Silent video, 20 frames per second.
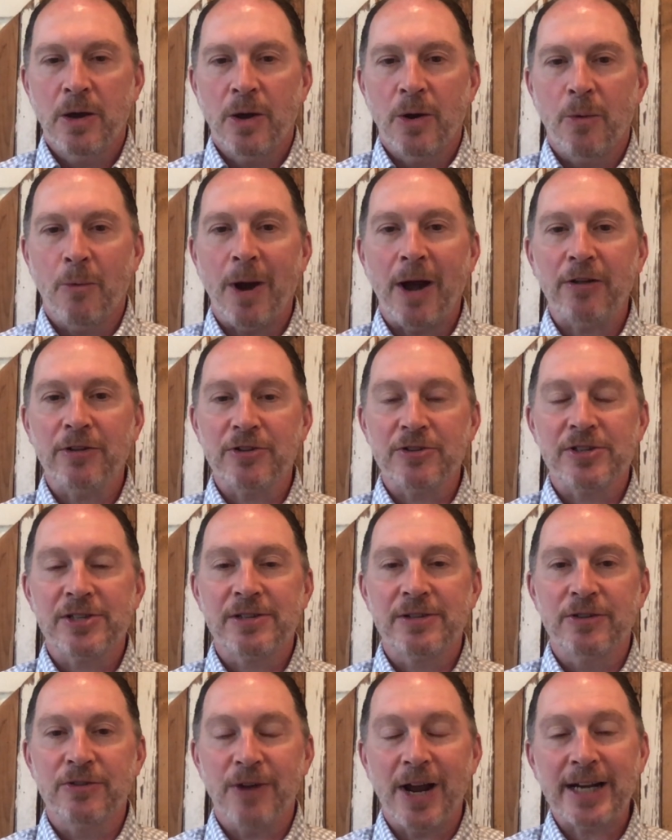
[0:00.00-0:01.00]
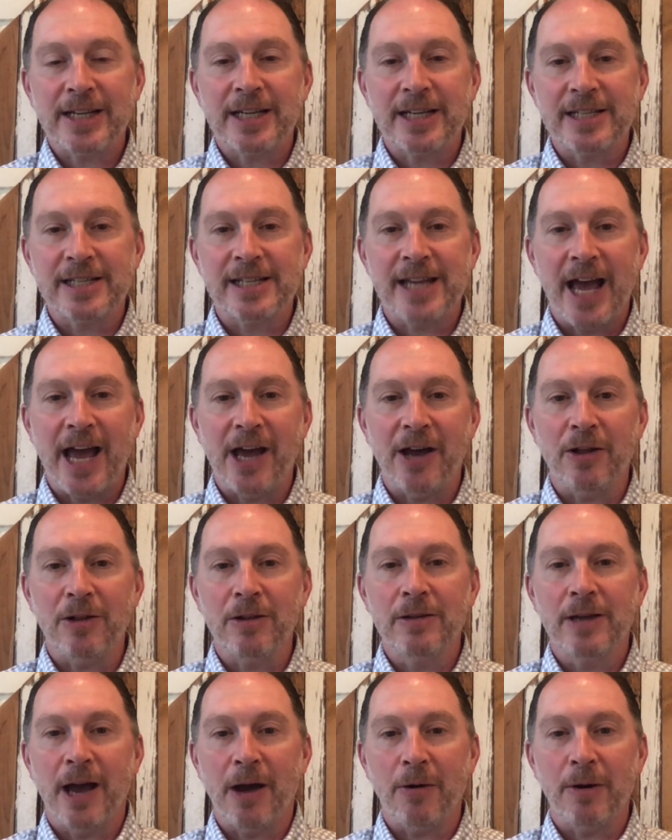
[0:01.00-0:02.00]
Wilder's directing
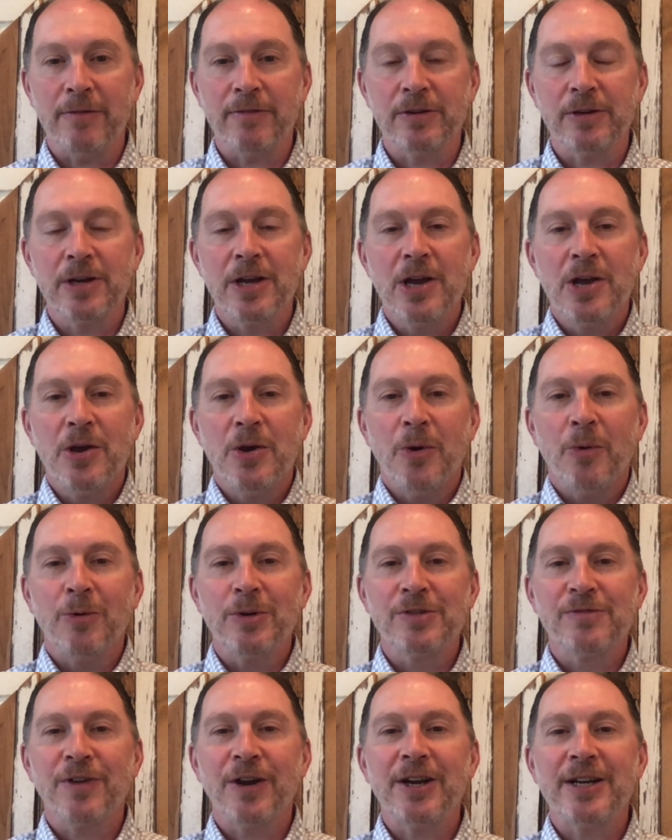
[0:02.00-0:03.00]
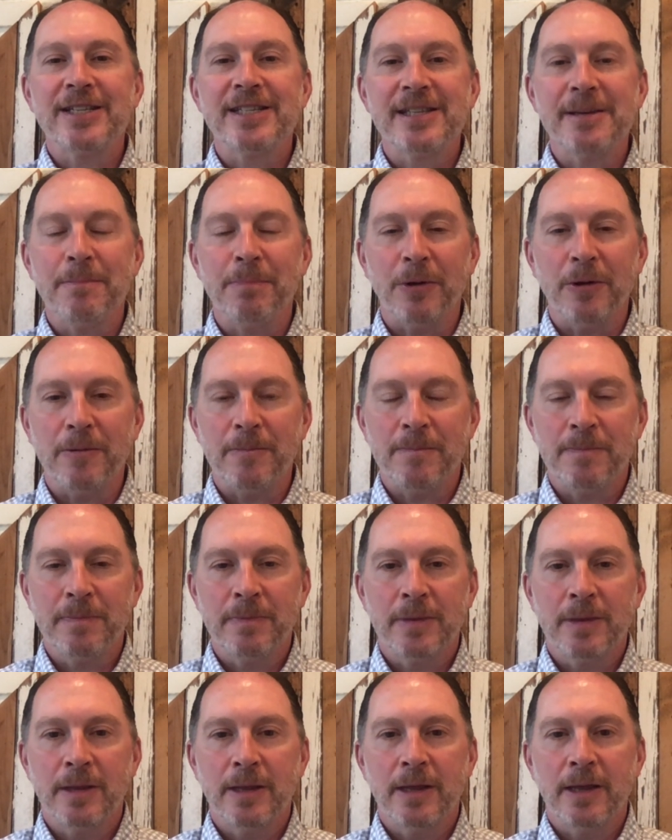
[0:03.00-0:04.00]
style, however, was very simple.
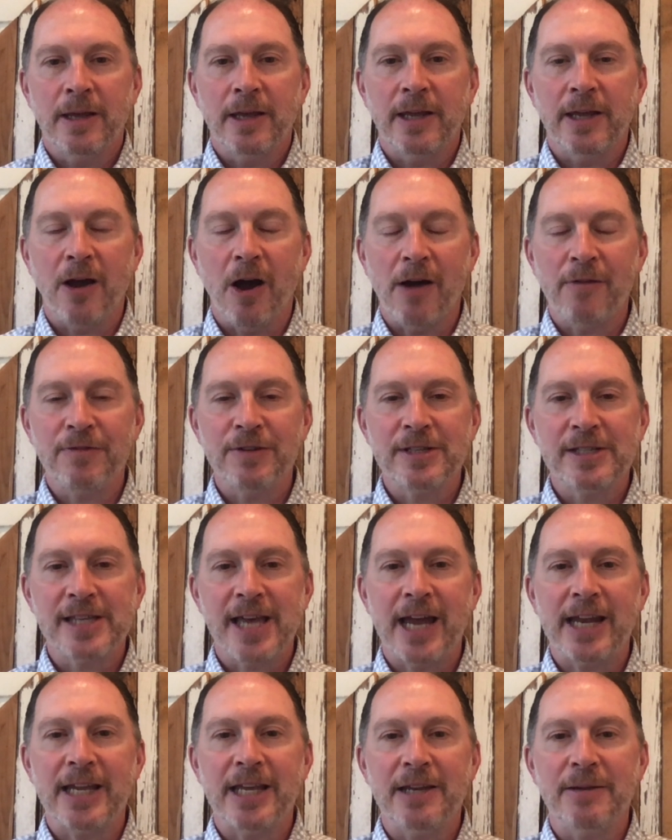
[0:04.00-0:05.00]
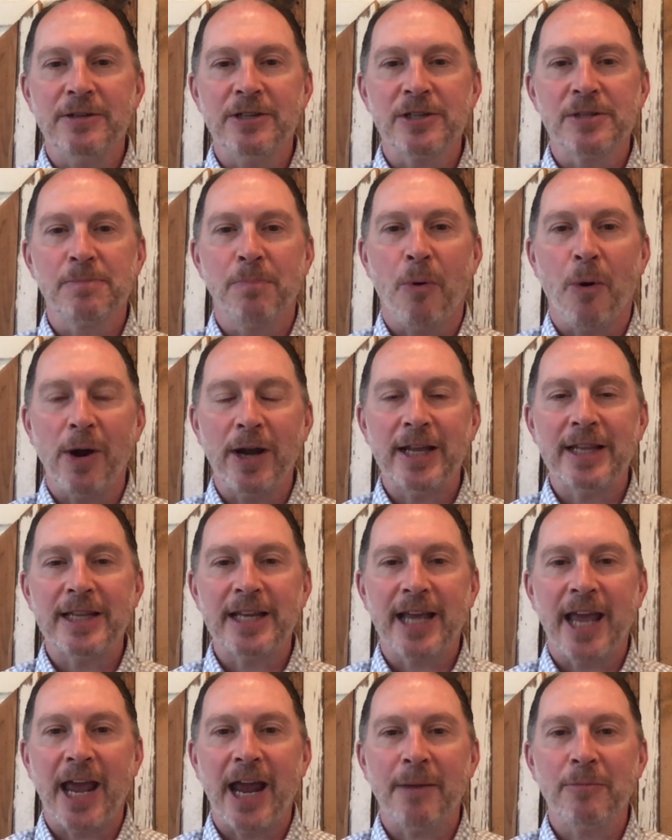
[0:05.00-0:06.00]
He often said he just pointed the
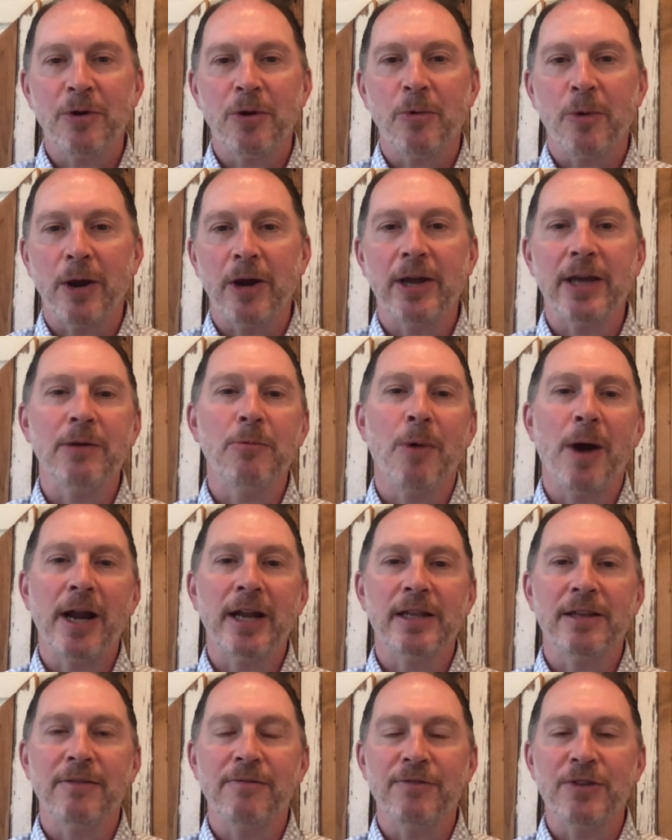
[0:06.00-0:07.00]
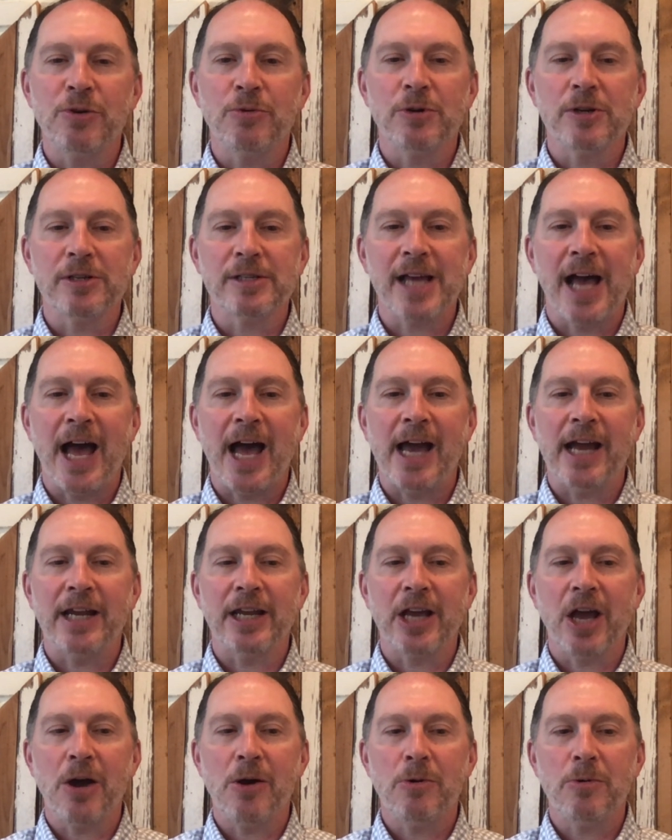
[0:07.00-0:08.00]
camera where he wanted the viewer's eye to
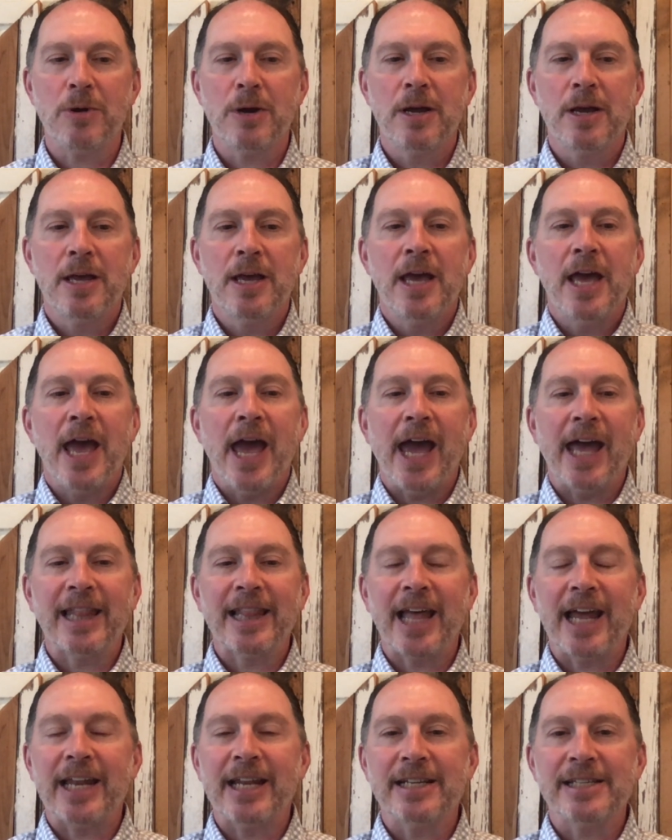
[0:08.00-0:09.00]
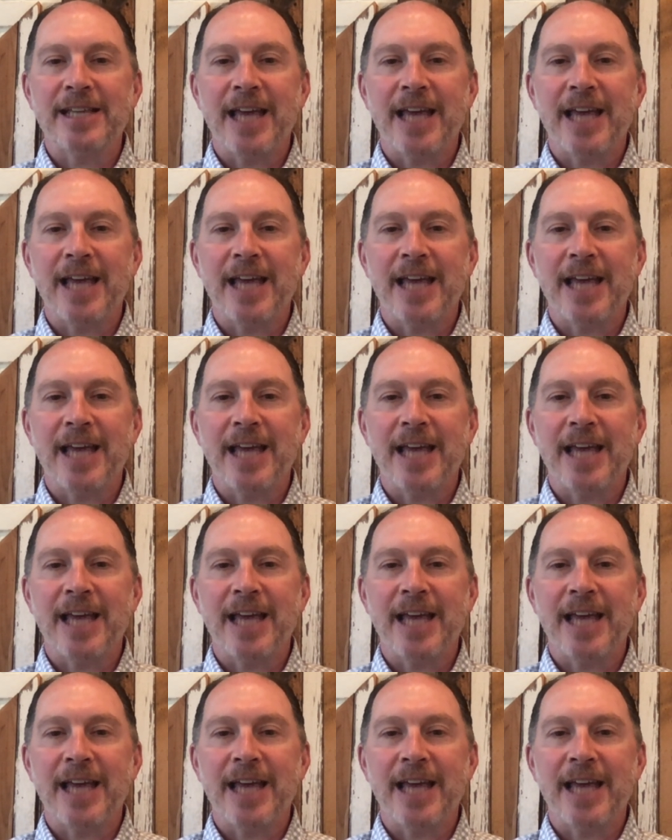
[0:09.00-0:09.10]
go and let his